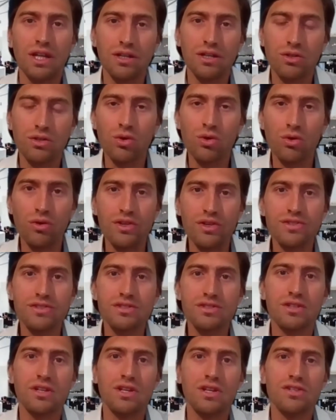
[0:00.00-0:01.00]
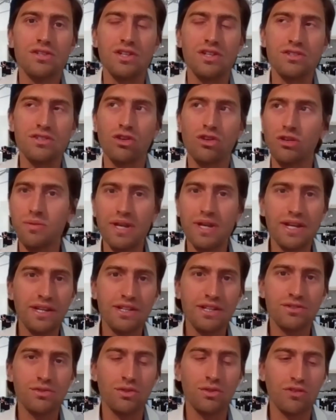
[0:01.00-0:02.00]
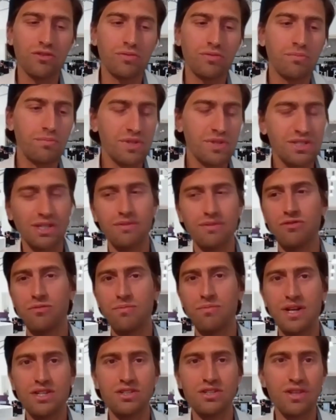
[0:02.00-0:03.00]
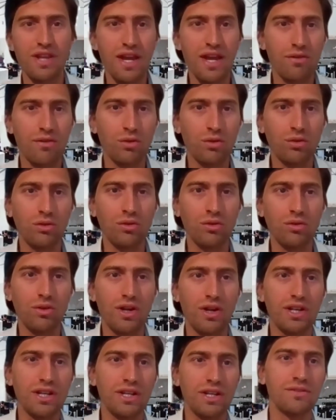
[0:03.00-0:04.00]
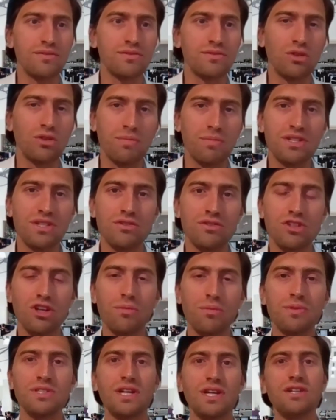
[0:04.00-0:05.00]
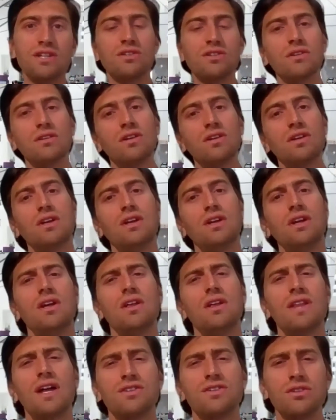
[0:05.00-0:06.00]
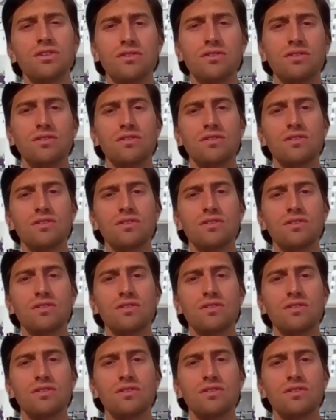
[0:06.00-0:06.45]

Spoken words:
in Corus. So there's not going to be any sort of missing information there or any sort of misinterpretation. That should